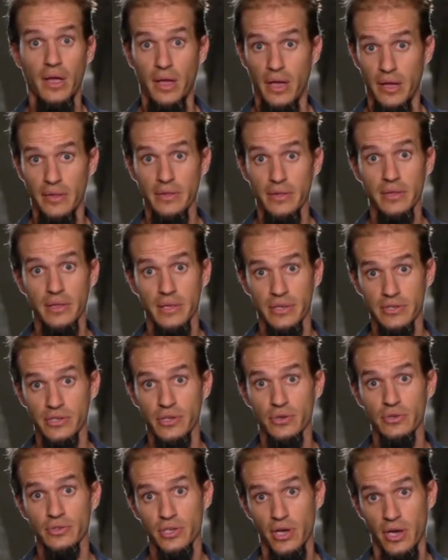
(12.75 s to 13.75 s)
and the list
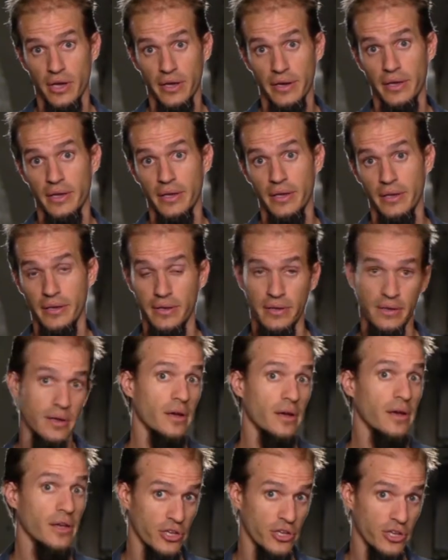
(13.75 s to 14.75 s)
goes on.
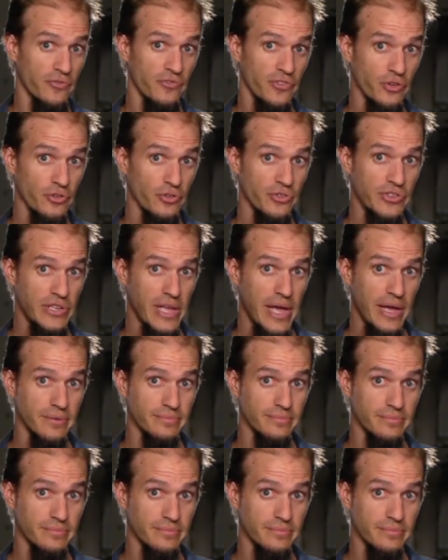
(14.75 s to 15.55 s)
Are you confused yet?